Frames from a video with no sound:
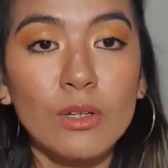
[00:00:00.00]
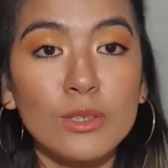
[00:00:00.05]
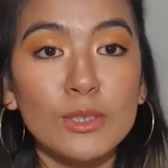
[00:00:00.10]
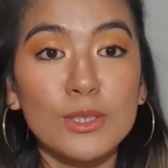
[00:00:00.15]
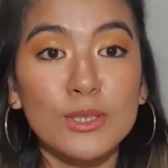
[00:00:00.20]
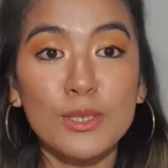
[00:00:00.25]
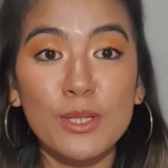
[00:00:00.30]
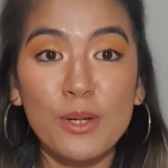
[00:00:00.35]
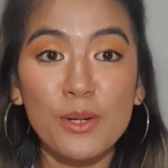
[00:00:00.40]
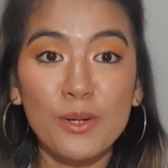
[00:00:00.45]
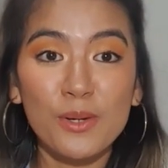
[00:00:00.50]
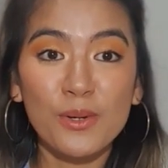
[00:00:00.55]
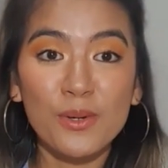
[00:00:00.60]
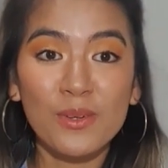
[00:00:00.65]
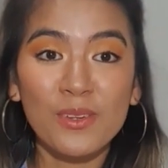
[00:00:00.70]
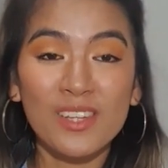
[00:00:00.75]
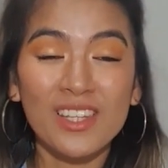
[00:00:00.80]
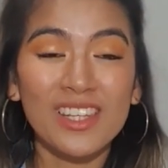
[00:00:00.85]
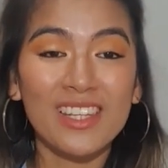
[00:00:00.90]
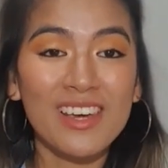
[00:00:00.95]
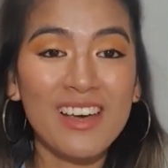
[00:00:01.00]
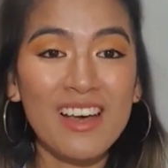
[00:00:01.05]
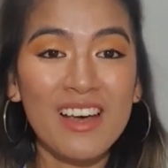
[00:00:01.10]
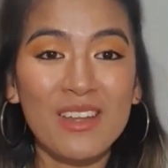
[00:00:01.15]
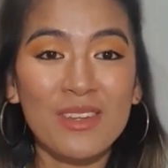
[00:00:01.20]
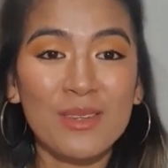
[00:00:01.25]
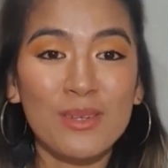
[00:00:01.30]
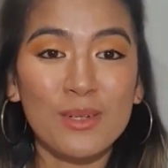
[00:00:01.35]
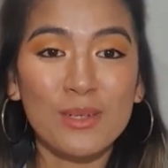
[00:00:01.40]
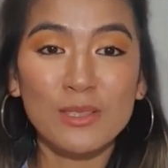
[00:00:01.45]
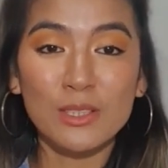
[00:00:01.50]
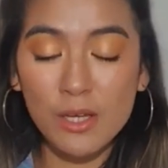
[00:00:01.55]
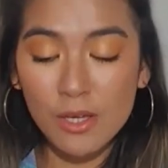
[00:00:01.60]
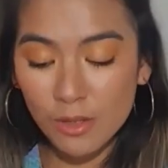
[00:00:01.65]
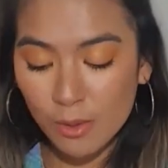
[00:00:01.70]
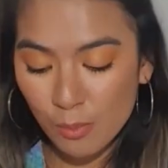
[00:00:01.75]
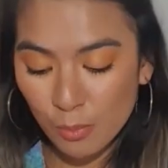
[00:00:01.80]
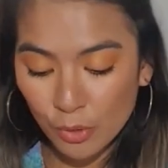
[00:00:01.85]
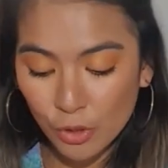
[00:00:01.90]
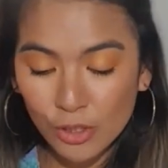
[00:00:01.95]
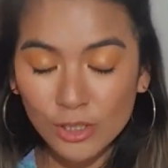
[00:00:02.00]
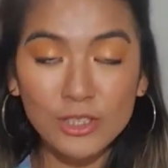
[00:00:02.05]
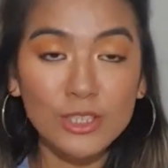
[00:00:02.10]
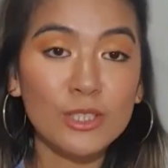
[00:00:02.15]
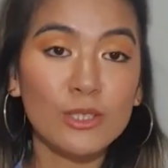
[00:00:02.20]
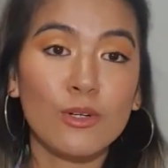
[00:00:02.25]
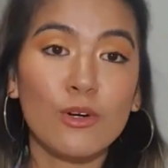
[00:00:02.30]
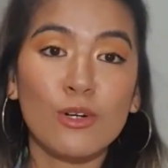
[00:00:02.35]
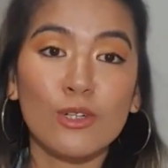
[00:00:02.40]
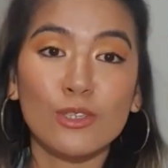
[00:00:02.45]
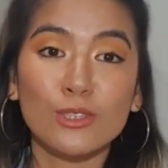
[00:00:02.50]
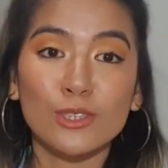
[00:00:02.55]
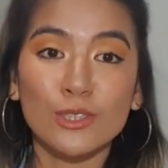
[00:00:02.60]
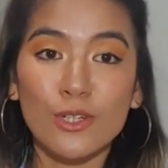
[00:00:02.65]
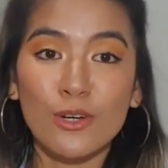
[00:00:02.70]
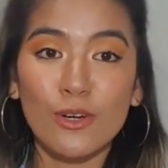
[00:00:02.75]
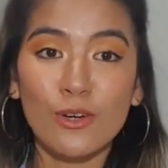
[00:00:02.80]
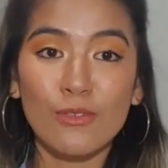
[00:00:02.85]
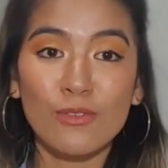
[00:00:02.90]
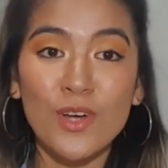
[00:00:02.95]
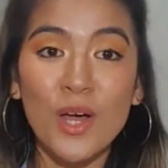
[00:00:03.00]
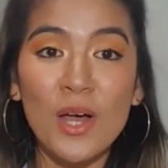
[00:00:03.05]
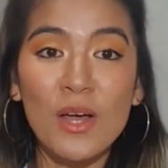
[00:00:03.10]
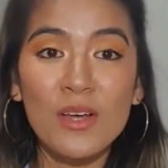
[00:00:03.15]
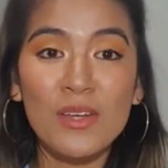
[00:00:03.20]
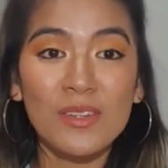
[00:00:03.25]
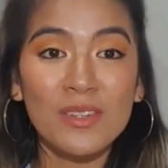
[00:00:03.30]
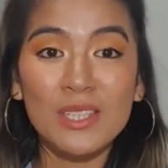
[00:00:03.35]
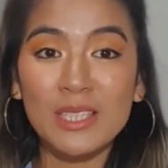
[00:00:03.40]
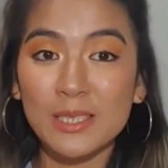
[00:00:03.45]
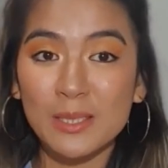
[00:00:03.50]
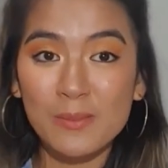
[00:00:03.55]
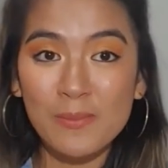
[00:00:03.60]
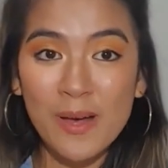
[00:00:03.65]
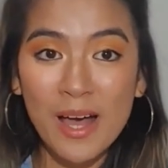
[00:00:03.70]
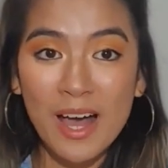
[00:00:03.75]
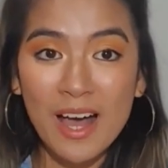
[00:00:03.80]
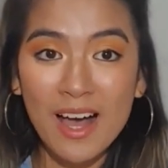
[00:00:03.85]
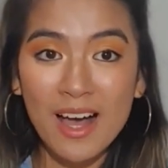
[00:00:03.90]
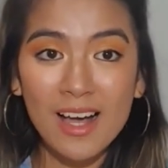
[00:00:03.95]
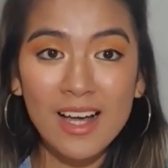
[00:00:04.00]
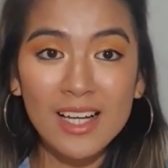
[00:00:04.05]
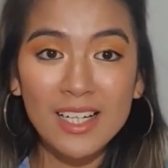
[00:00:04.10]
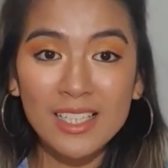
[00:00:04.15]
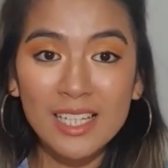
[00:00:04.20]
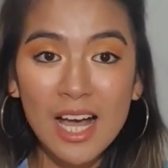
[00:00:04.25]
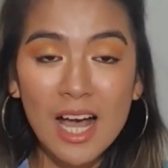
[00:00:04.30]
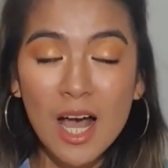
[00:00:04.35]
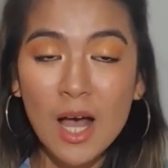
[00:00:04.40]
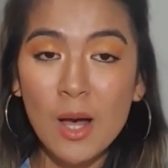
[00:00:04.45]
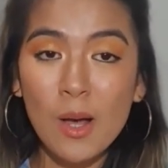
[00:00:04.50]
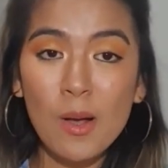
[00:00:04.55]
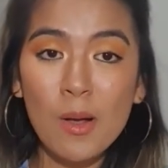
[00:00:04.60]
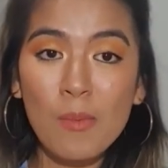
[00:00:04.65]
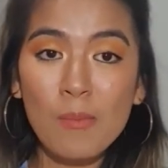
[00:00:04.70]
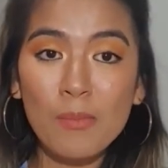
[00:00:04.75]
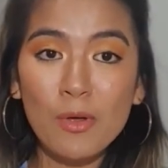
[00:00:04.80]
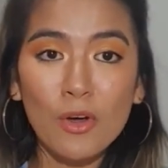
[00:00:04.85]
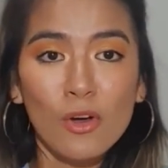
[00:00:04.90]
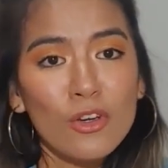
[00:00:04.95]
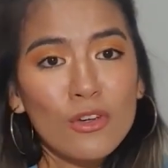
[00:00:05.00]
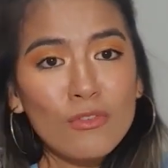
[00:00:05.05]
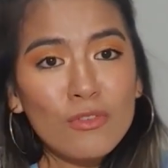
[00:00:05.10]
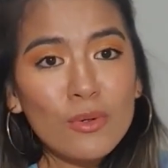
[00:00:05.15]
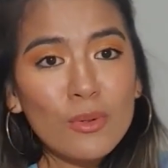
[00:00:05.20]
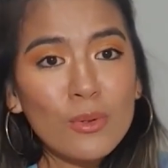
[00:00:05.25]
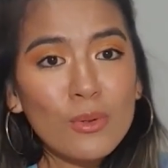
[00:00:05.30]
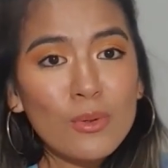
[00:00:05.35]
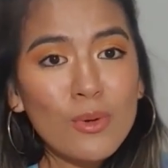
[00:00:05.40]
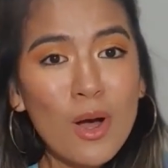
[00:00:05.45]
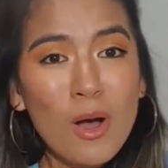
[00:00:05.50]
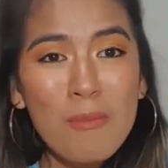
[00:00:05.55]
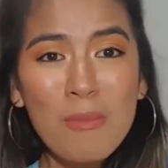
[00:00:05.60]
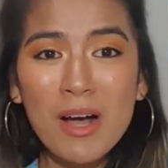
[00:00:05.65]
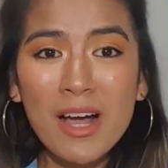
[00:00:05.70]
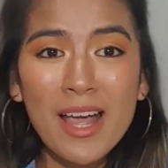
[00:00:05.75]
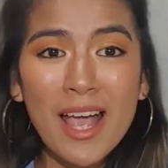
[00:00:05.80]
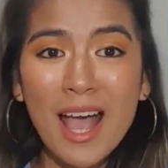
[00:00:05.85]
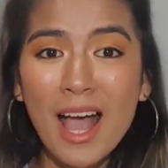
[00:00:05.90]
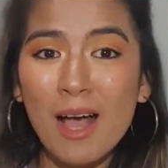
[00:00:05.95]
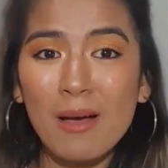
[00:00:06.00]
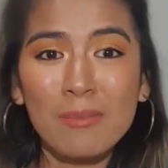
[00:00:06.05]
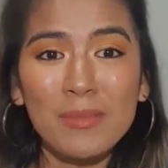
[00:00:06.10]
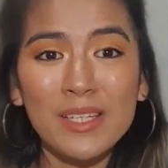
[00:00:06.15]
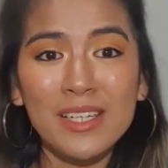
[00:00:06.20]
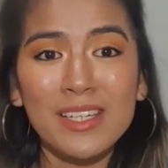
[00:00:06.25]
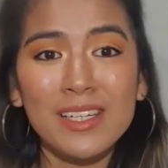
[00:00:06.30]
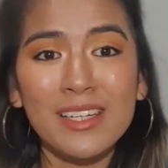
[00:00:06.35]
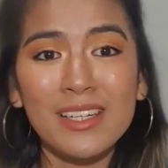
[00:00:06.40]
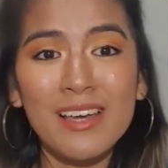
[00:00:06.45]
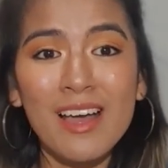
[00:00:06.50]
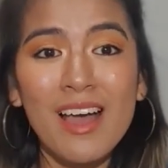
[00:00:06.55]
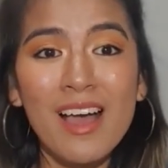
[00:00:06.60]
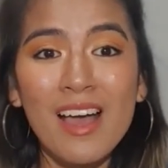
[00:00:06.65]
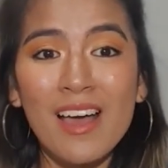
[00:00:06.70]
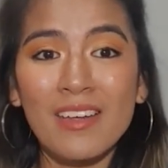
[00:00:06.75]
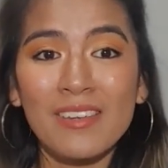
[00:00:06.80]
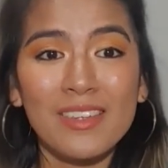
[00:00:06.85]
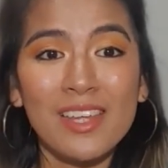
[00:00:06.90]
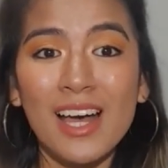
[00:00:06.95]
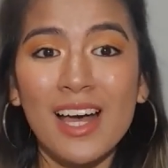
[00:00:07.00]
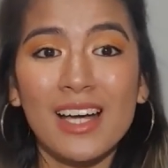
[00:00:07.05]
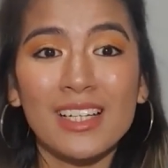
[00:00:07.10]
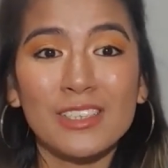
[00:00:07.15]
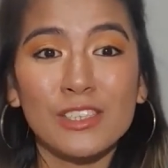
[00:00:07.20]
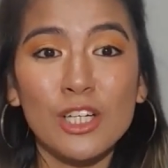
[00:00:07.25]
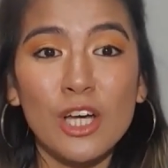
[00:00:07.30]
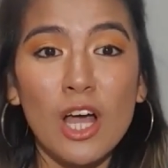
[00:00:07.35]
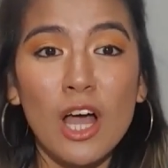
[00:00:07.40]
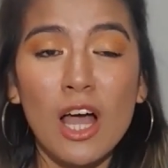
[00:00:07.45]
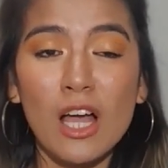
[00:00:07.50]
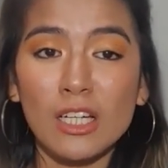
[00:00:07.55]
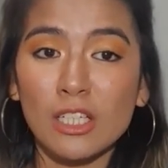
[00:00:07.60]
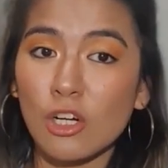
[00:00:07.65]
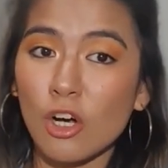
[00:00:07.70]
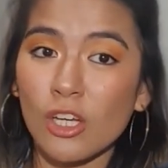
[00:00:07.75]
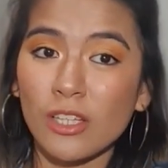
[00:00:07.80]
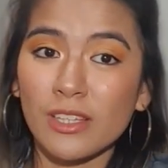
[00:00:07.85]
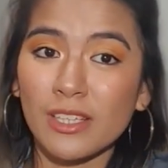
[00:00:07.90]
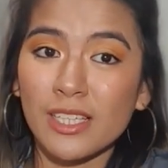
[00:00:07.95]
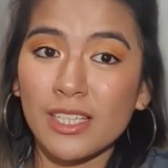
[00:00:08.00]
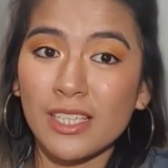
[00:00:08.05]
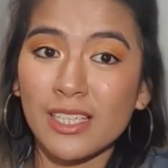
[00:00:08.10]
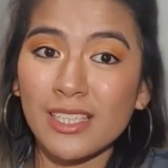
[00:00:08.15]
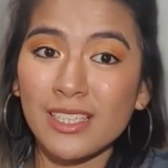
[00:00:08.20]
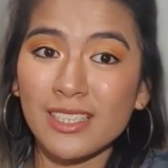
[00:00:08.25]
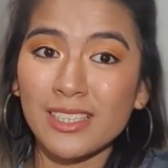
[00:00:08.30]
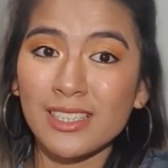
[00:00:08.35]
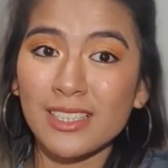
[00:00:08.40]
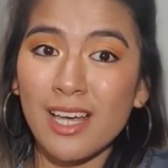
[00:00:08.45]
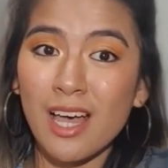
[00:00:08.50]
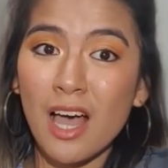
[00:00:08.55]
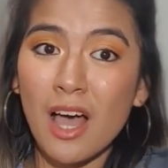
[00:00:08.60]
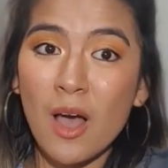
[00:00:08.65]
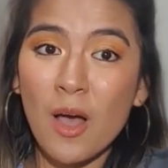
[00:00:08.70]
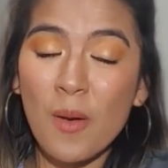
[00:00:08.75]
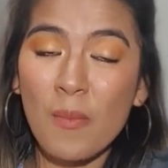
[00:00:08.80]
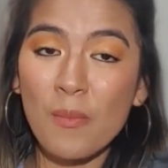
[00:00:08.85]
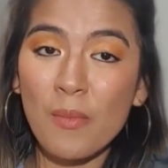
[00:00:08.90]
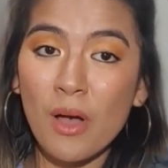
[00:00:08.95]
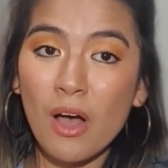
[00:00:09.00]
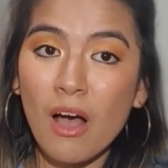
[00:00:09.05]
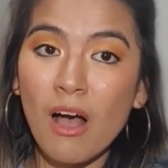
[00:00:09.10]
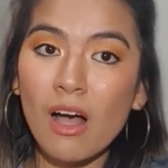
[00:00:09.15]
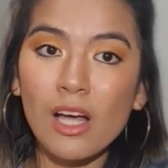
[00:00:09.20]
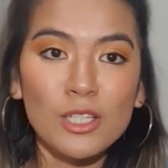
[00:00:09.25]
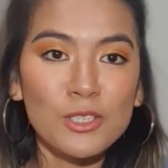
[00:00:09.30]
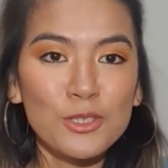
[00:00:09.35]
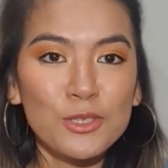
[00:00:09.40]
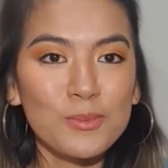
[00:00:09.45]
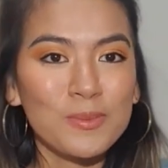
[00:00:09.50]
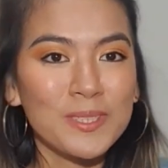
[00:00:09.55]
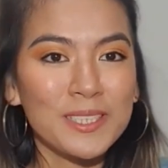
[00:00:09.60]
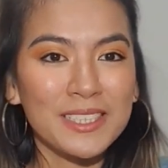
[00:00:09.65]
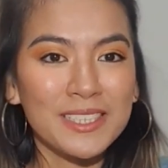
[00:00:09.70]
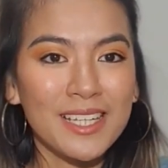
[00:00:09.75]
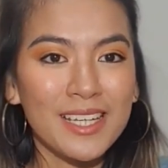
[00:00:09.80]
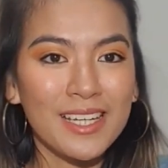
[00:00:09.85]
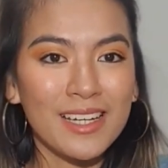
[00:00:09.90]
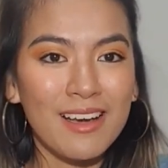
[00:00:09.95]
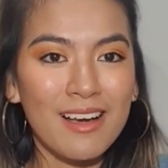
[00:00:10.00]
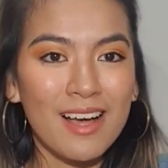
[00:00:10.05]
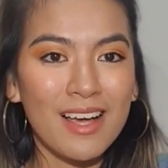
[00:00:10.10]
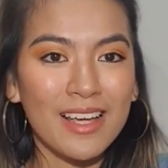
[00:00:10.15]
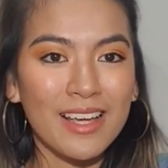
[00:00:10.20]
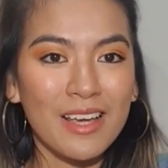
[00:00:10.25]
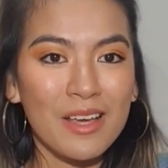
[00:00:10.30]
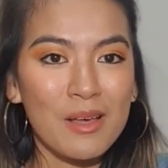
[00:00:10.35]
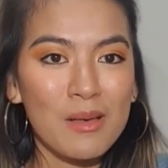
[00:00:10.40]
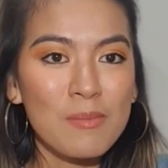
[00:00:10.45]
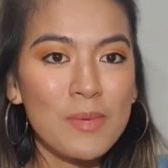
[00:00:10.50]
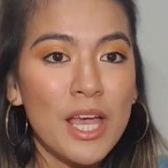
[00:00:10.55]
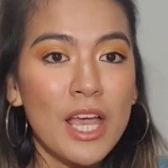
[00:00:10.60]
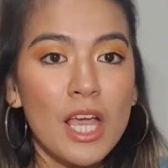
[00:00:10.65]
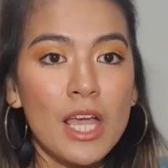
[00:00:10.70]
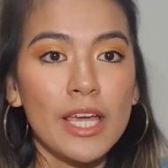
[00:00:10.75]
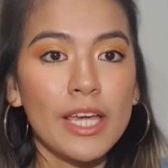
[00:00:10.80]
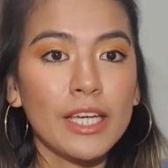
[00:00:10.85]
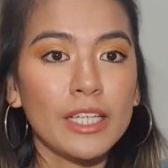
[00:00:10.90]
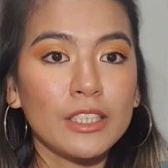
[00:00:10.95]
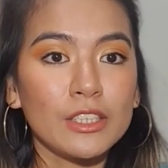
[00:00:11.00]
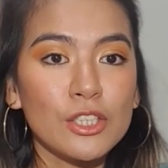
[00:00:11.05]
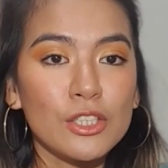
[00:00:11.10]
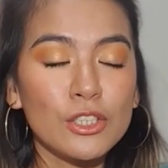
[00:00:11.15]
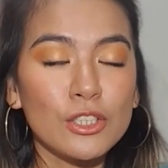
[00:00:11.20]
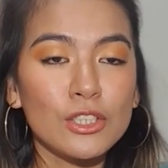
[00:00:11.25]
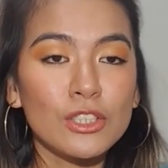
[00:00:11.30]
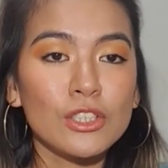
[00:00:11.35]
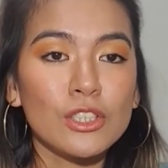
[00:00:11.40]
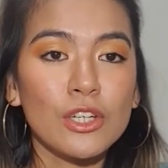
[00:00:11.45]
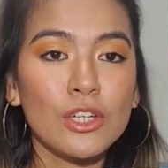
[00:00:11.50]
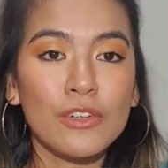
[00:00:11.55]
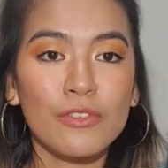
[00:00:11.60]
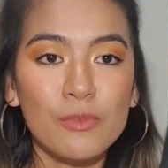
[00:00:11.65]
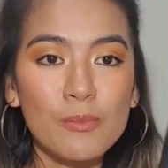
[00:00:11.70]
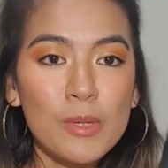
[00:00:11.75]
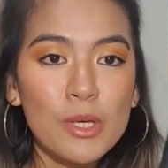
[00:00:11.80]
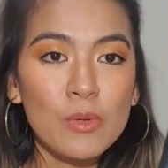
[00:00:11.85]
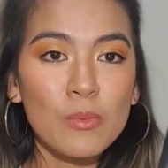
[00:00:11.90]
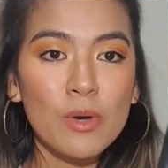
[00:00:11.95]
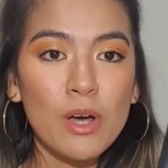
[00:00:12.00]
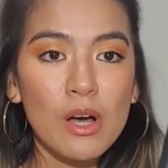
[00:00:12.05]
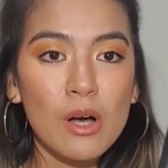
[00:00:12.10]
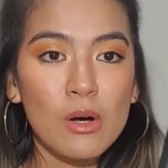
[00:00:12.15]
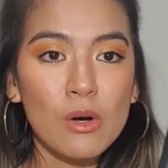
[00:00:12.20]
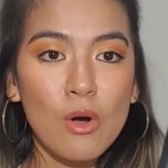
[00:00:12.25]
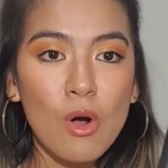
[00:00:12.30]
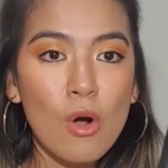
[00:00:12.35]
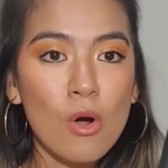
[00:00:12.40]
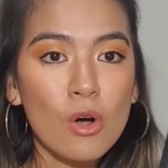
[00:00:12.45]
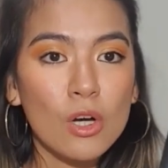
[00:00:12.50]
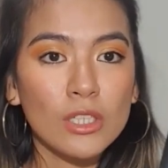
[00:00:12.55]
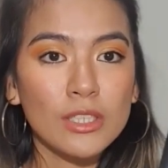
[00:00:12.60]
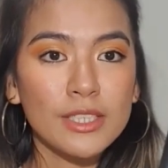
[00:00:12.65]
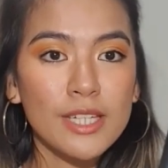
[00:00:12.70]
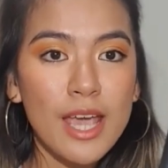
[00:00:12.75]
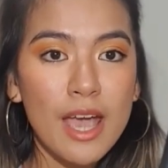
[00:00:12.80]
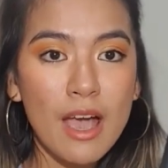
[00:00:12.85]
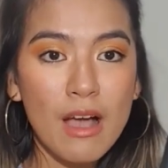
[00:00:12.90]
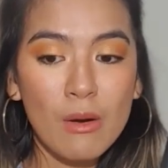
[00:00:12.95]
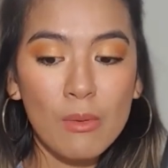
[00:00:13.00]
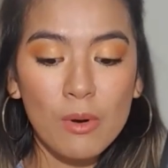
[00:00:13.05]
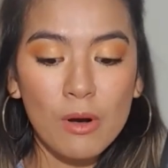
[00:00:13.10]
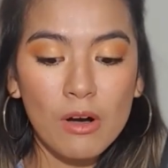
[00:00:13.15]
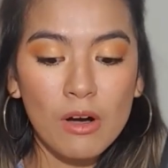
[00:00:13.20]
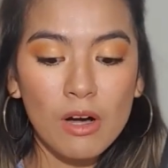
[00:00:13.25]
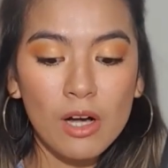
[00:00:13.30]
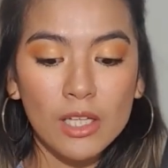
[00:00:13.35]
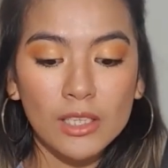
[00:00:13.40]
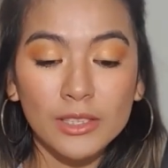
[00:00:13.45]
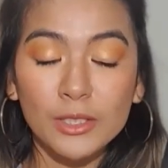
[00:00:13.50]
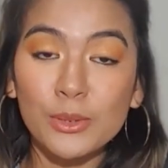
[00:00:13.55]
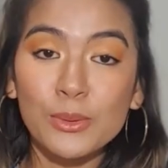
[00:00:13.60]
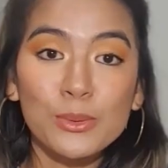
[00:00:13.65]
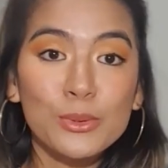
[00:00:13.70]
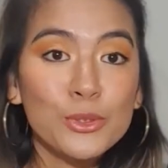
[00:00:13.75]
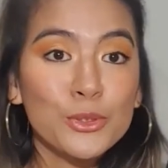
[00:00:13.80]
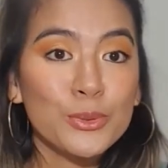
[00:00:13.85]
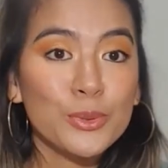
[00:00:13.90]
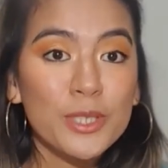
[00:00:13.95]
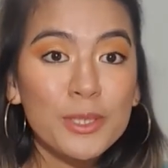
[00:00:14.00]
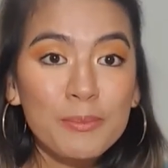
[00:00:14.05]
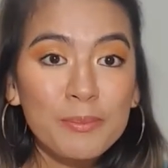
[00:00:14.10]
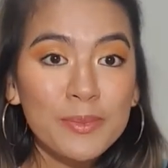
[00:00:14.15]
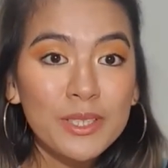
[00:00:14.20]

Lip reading: So yeah, those are the pros and cons of this bag. Overall, am I happy that I got this? 100% I am. It served me well on our little trip.